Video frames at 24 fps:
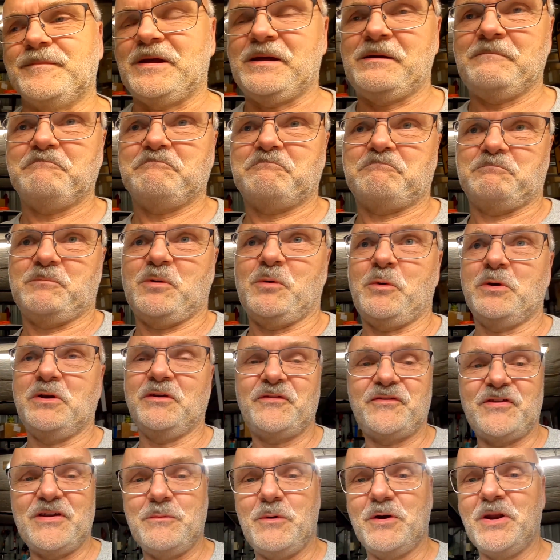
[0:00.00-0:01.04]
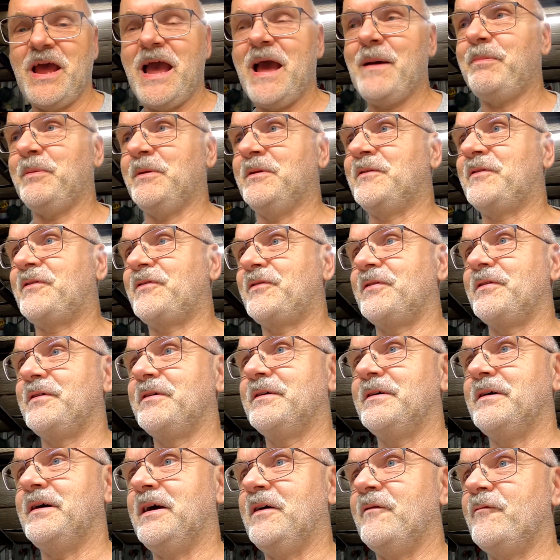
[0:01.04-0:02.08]
And we want to see what happens.
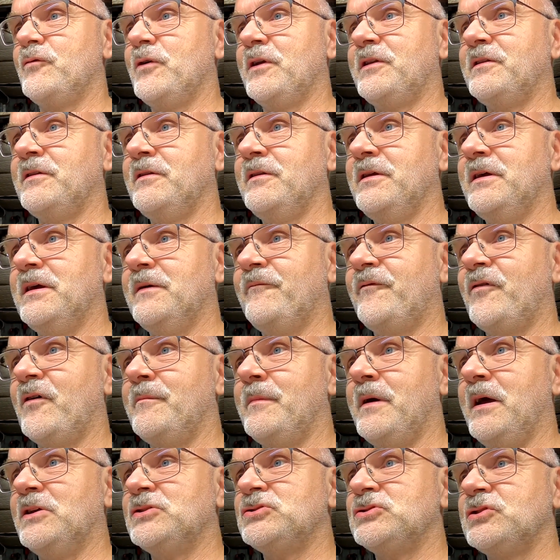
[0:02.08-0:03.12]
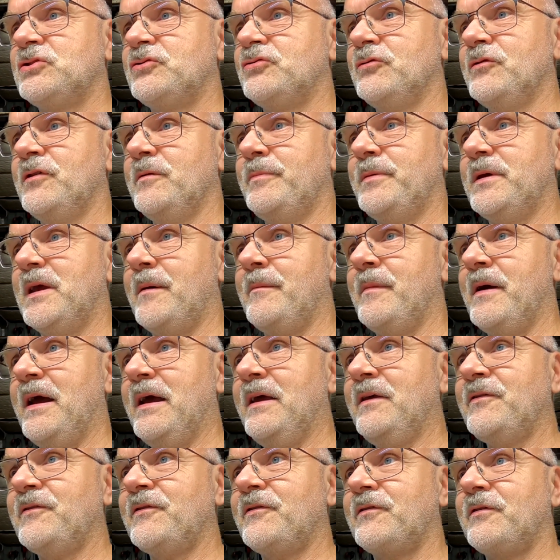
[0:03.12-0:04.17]
I've written the information to the
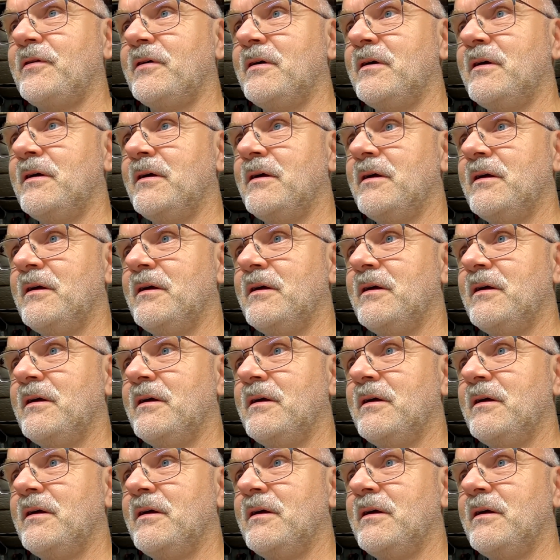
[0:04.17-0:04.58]
BMS.